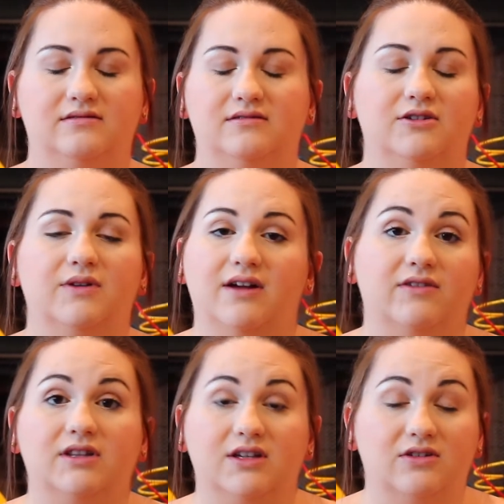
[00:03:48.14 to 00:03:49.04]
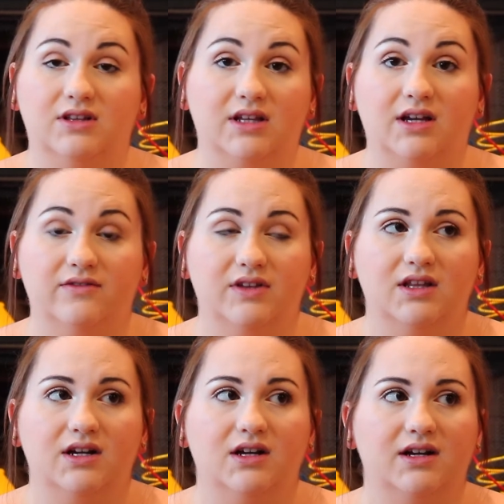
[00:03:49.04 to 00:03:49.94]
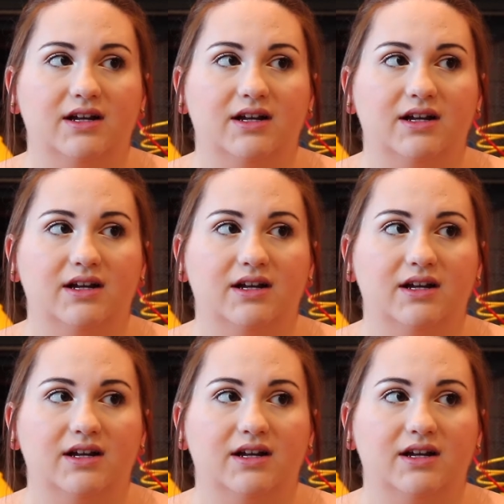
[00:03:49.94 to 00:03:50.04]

doing everything you could think of in there,